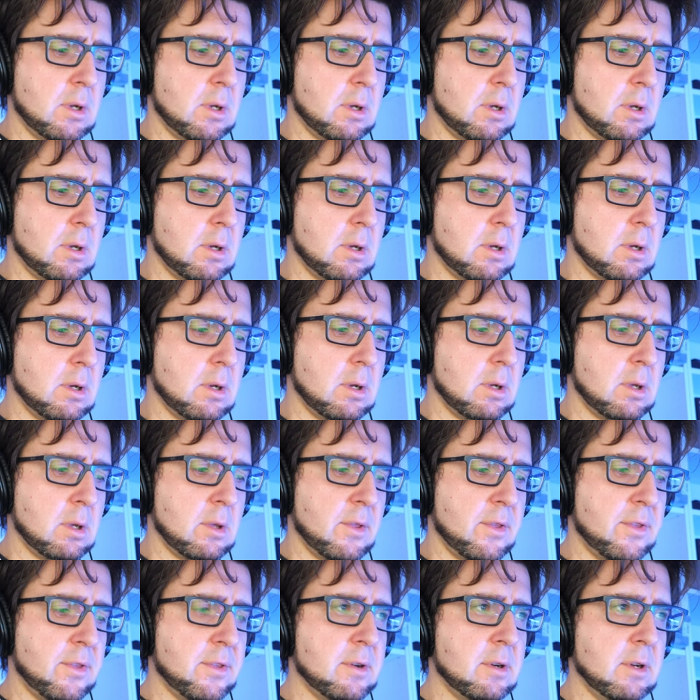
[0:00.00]

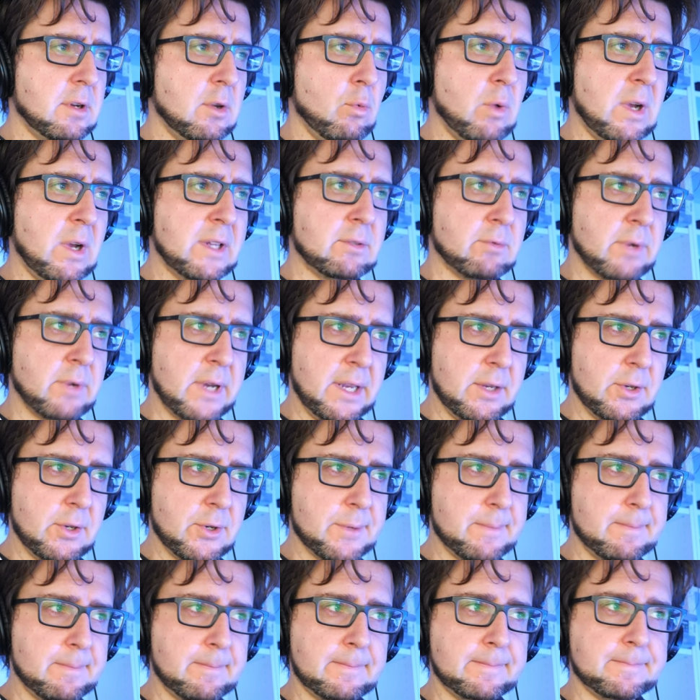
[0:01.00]
31
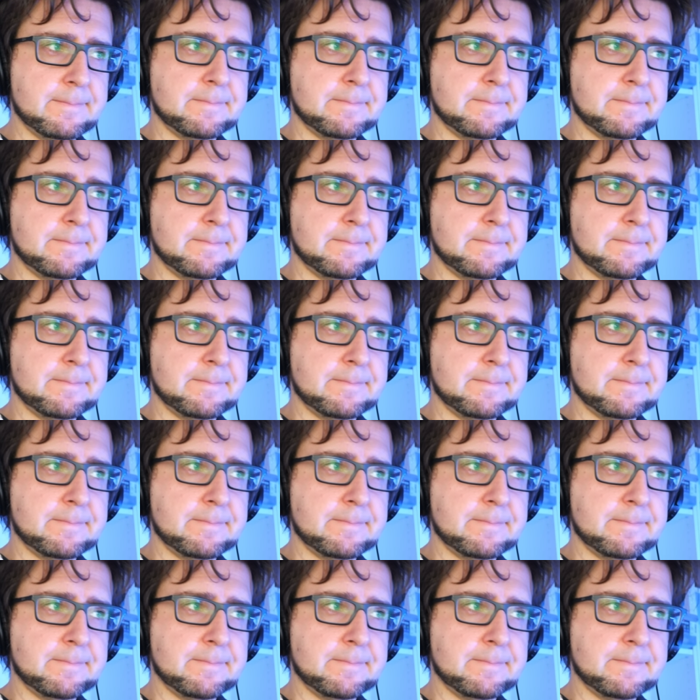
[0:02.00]
range,